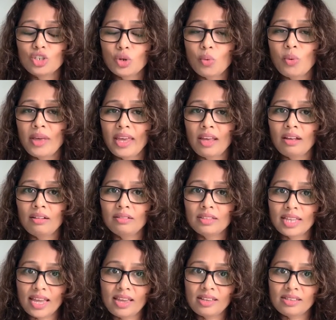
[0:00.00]
doing
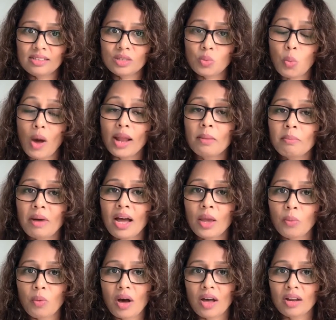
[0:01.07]
things one
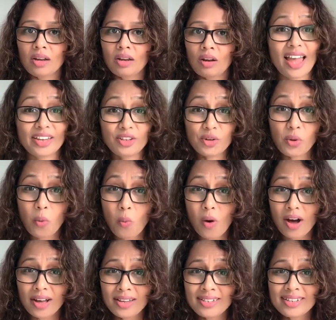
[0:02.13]
by one. And you know
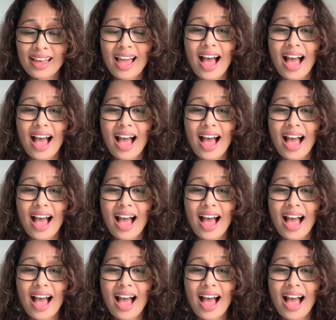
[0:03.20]
what?